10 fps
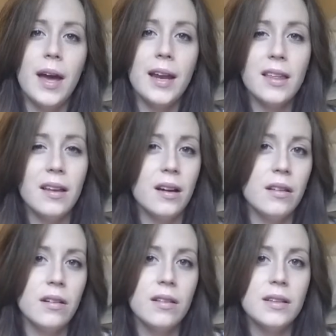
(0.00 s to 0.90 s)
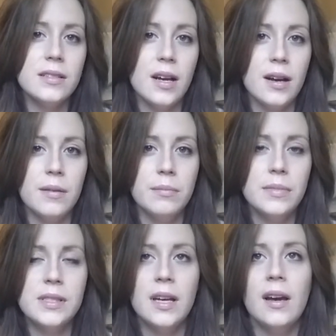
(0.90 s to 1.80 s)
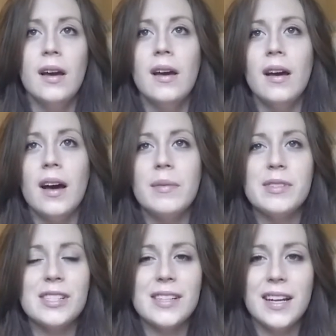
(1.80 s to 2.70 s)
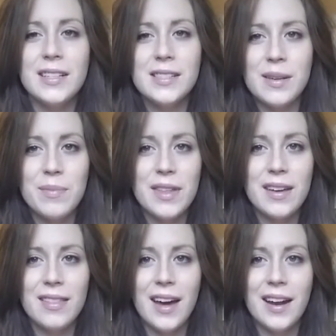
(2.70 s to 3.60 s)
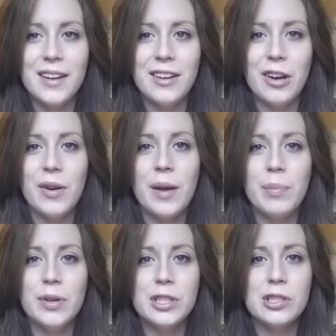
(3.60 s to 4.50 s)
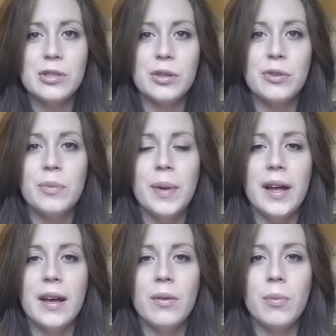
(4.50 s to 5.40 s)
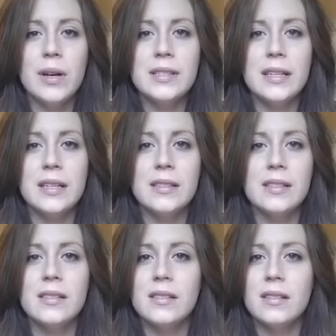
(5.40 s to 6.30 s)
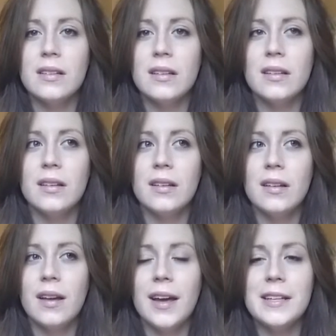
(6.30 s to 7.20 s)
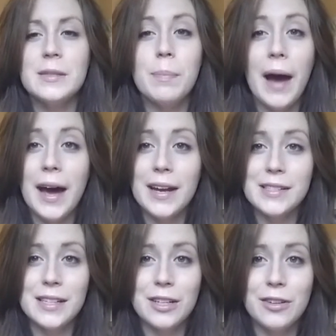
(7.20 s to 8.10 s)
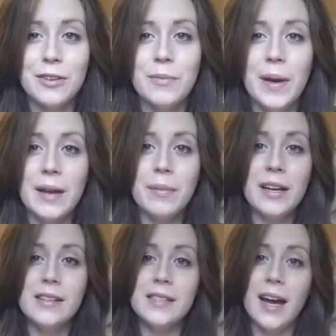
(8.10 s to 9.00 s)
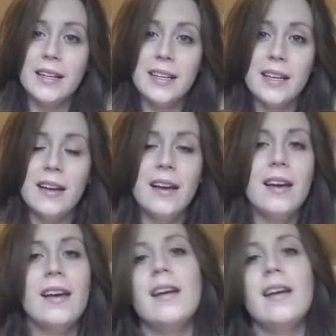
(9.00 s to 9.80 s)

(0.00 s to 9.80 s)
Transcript: anything other than Tums. It's just kind of something that, I pushed through, but it wasn't as bad as it could have been, because I did